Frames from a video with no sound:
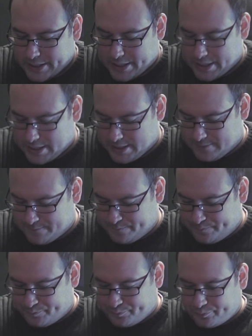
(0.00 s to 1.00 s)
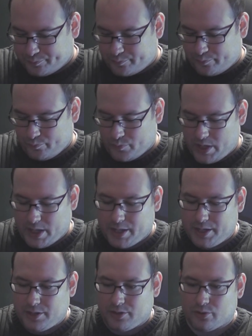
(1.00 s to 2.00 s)
In
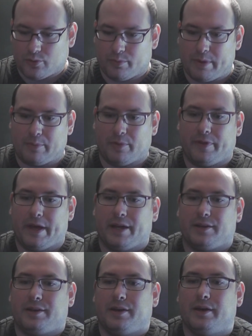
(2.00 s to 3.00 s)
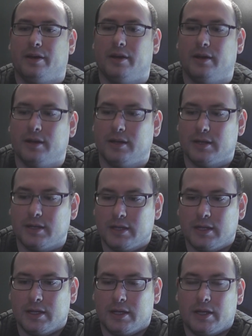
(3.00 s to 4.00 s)
it, you'll remember that,
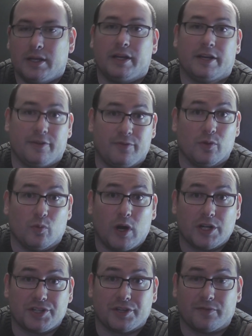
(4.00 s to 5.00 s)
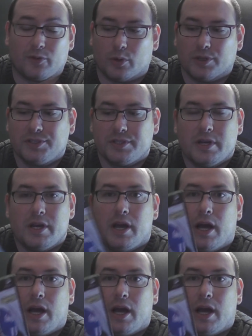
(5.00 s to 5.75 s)
if you watched it of course,